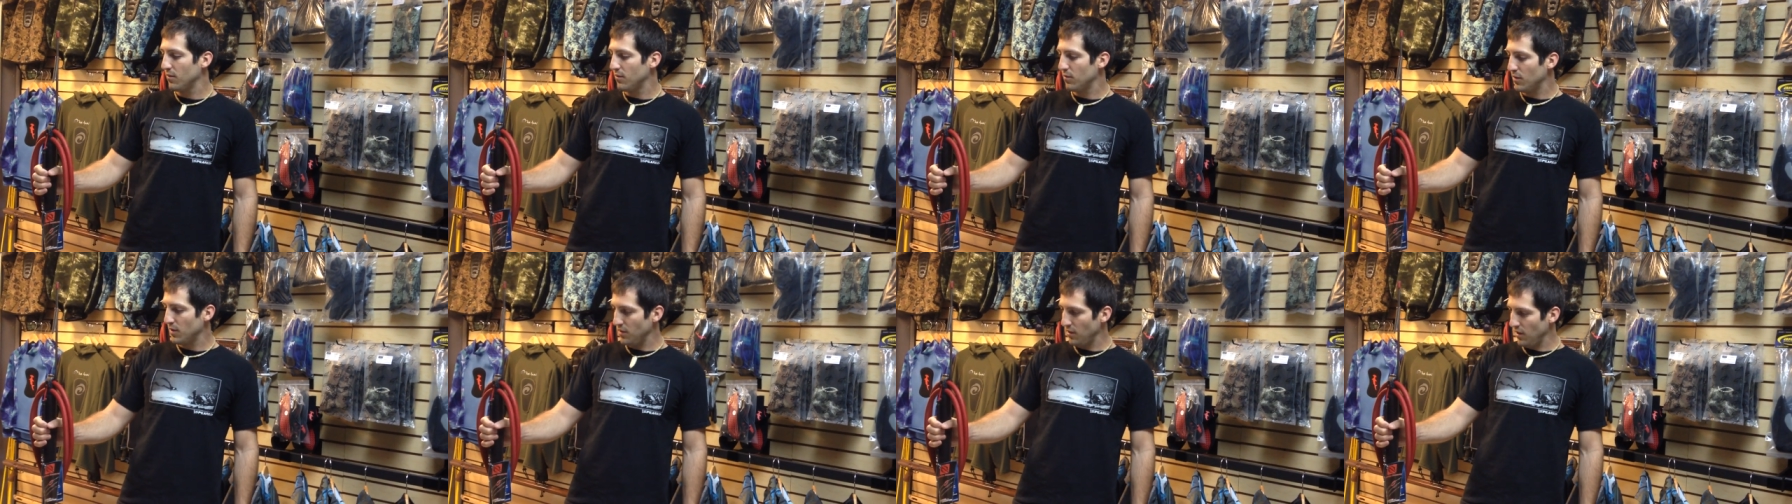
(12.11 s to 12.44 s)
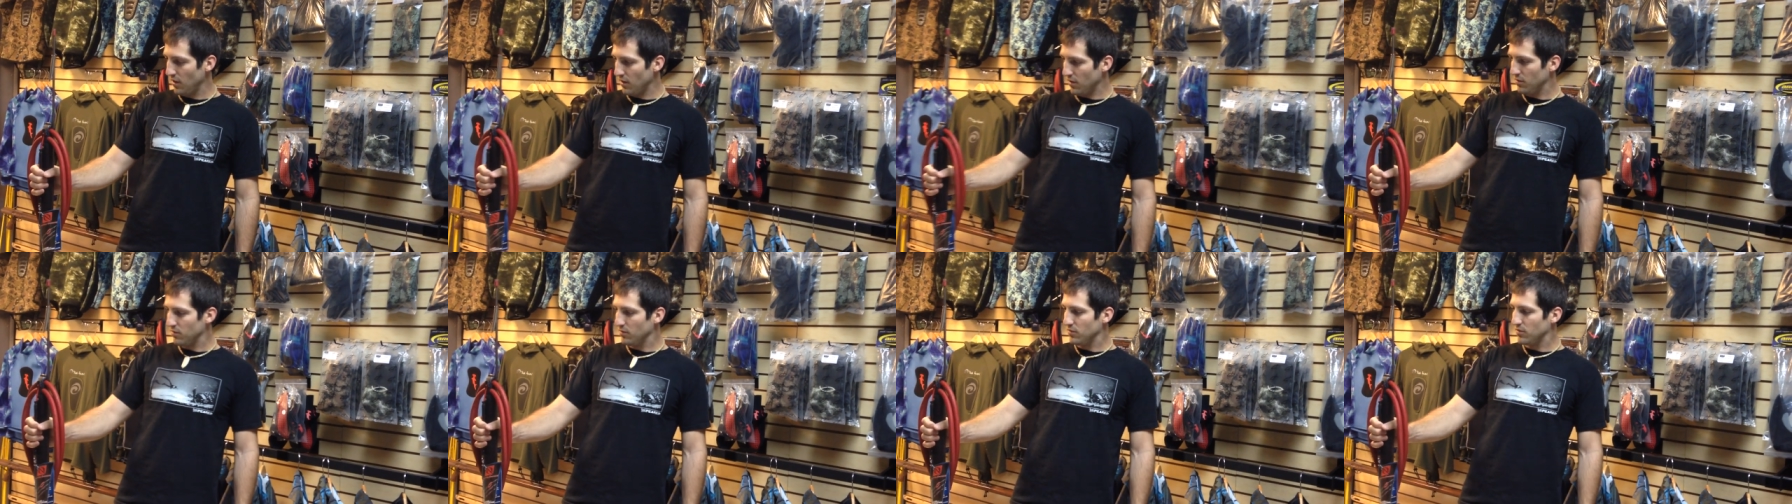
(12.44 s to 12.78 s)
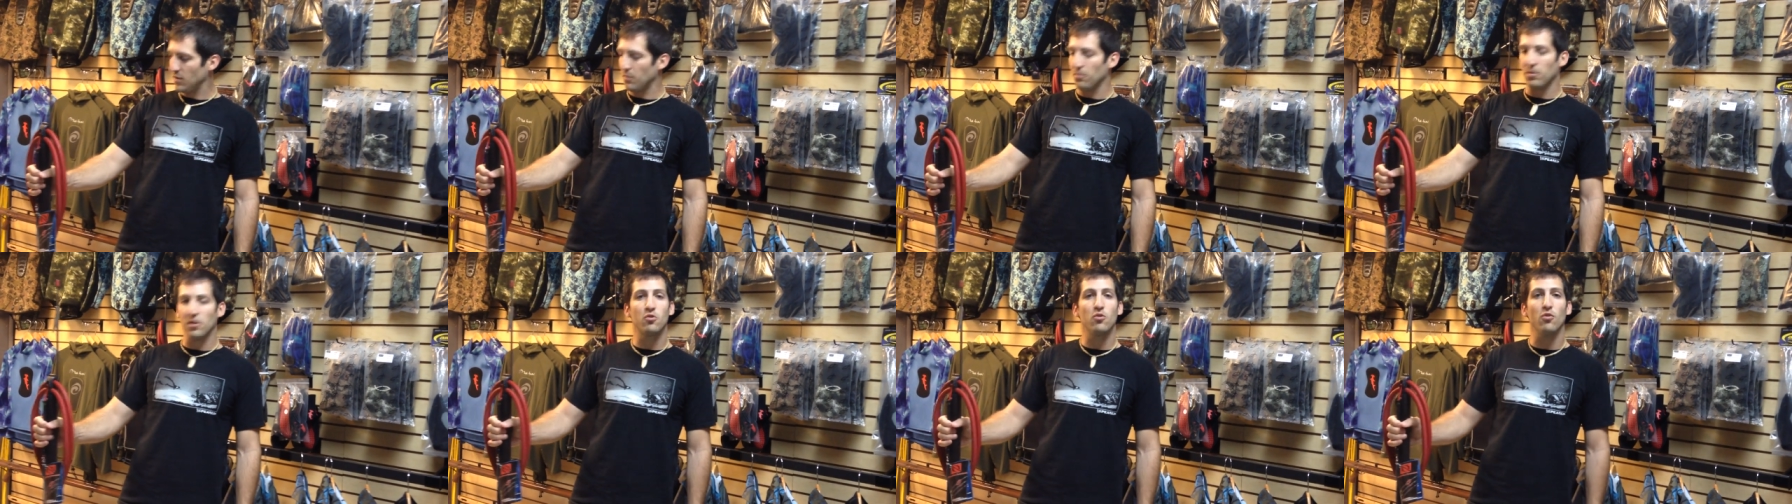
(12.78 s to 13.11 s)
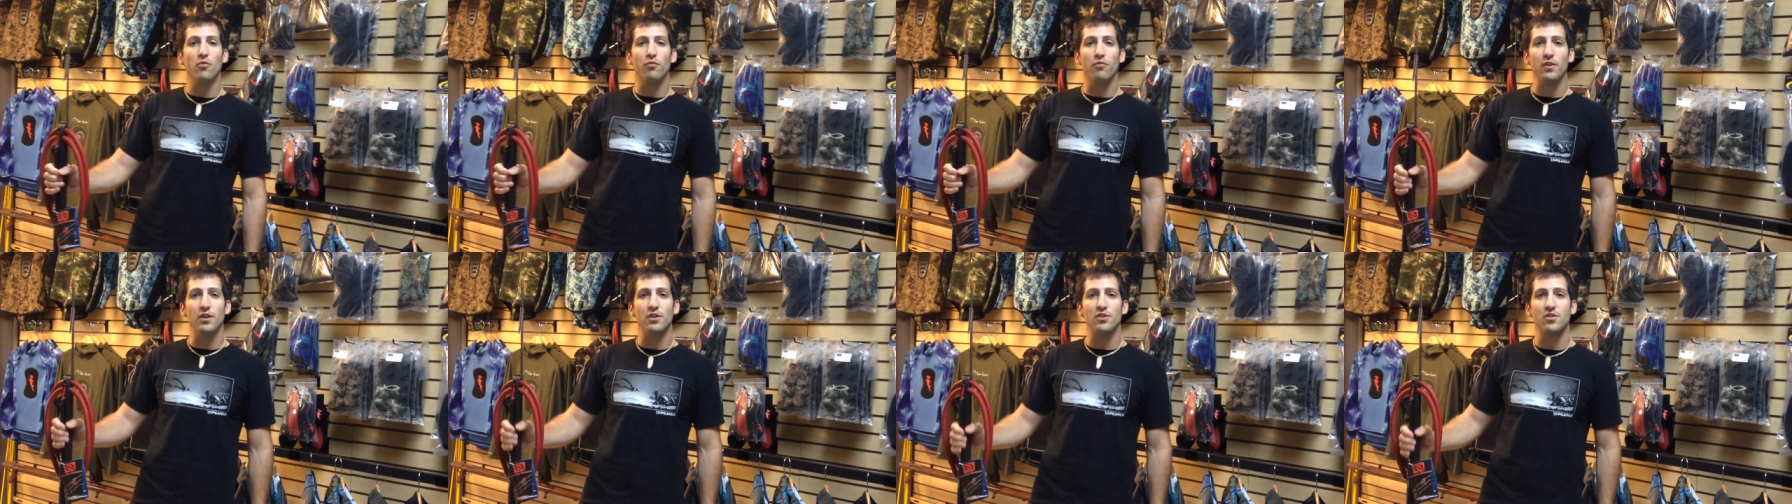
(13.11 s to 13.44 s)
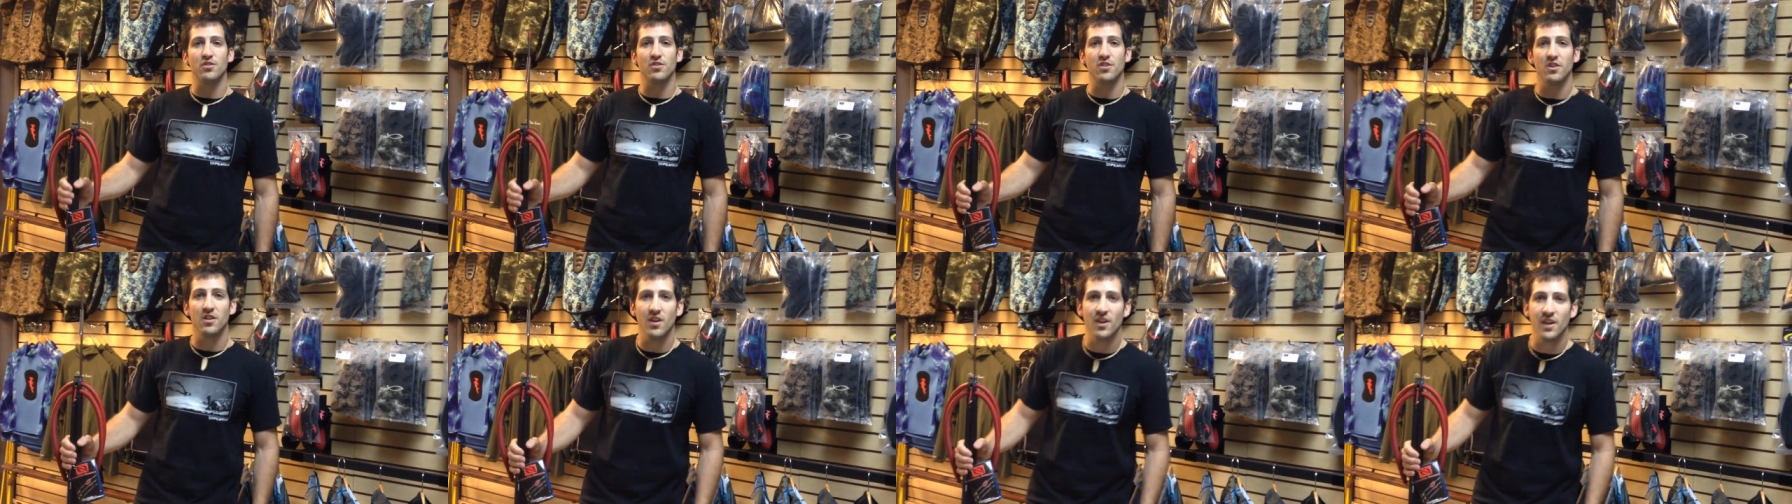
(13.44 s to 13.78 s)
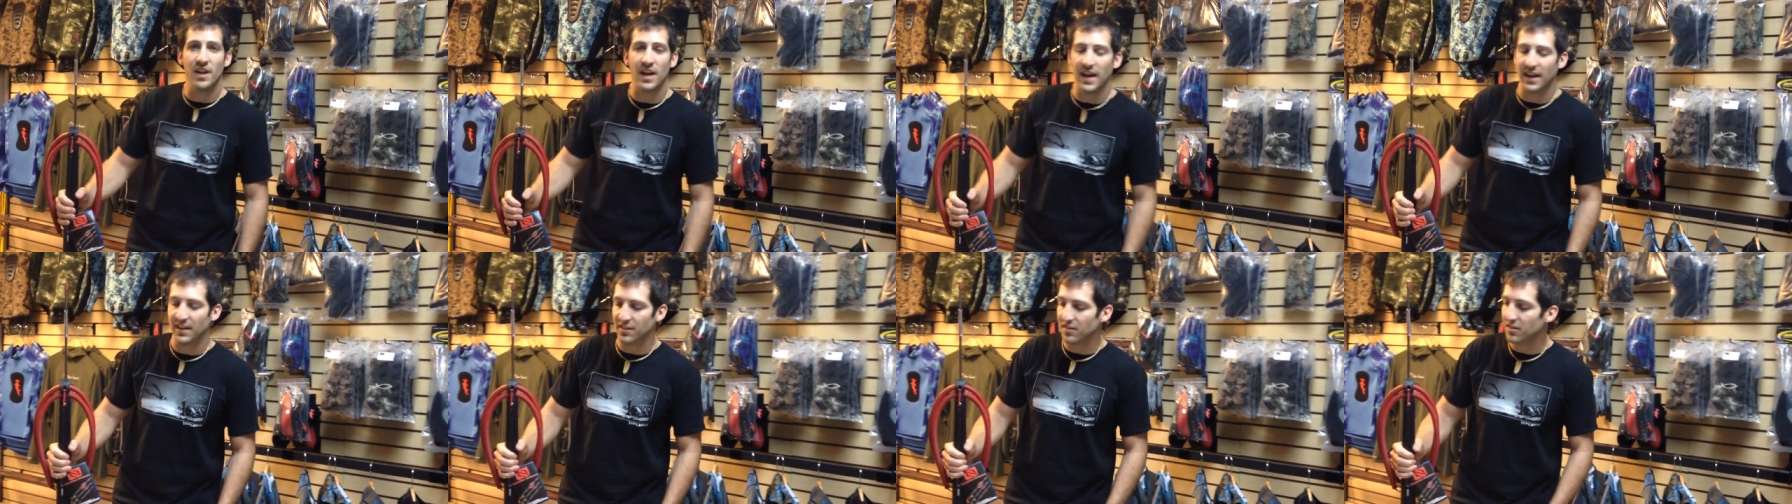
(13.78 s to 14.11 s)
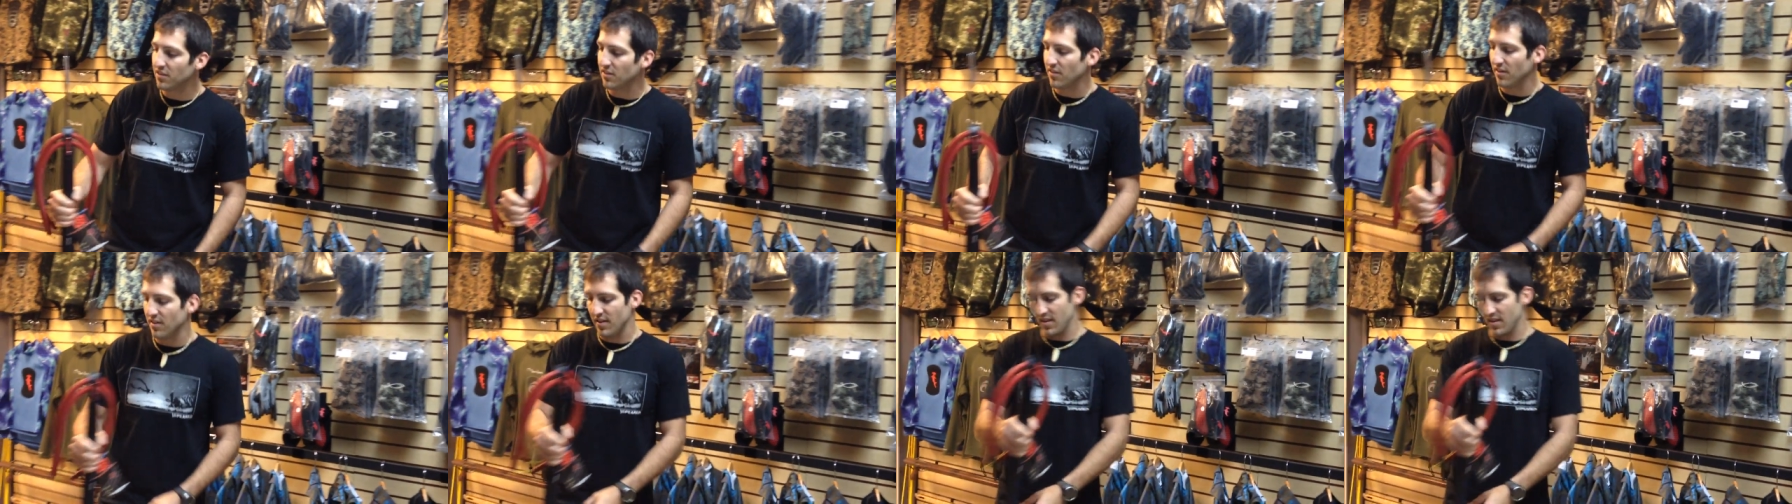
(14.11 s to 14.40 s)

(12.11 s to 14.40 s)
what you know, some of the cool features the gun has.